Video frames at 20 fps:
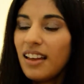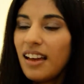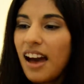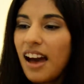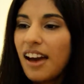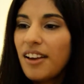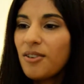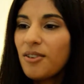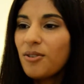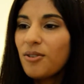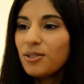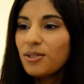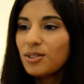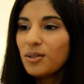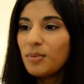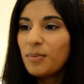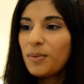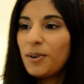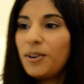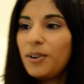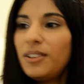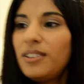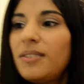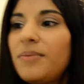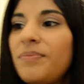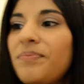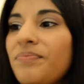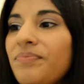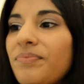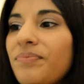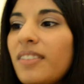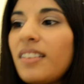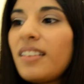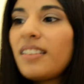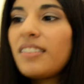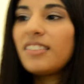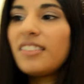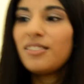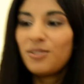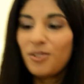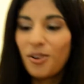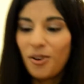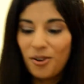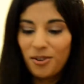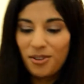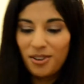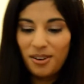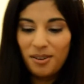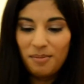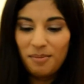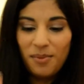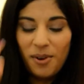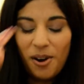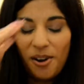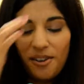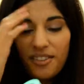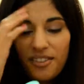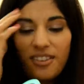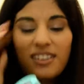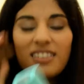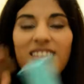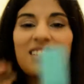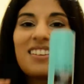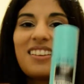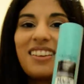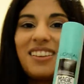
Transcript: I also bought this other product.